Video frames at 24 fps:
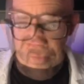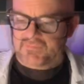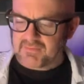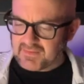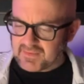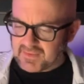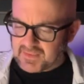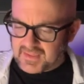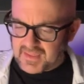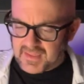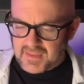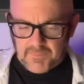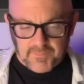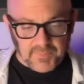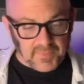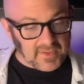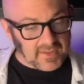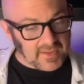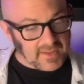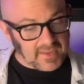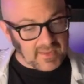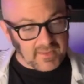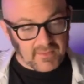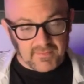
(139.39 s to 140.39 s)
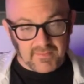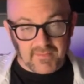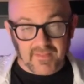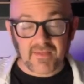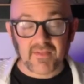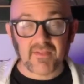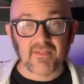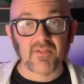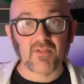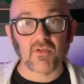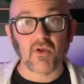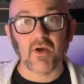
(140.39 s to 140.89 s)
To keep it in
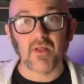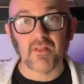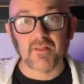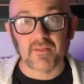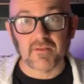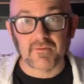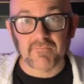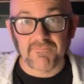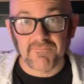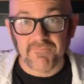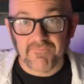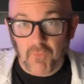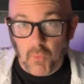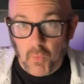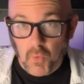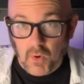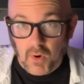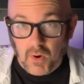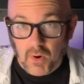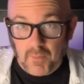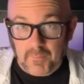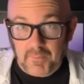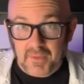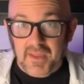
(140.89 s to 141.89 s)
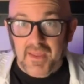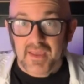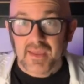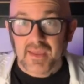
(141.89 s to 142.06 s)
this solid form,